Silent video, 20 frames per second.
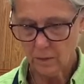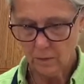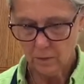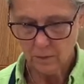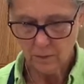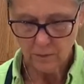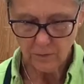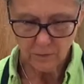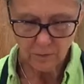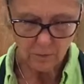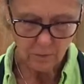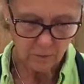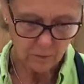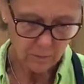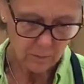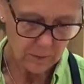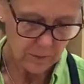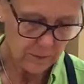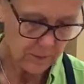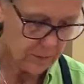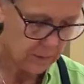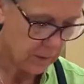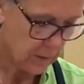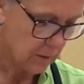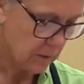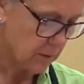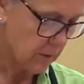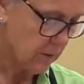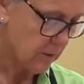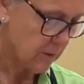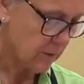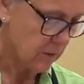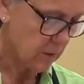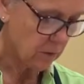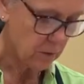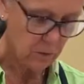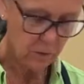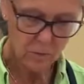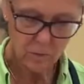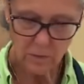So my scallions are
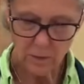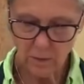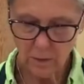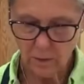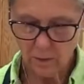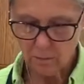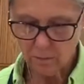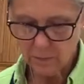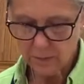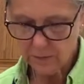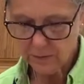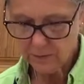going in my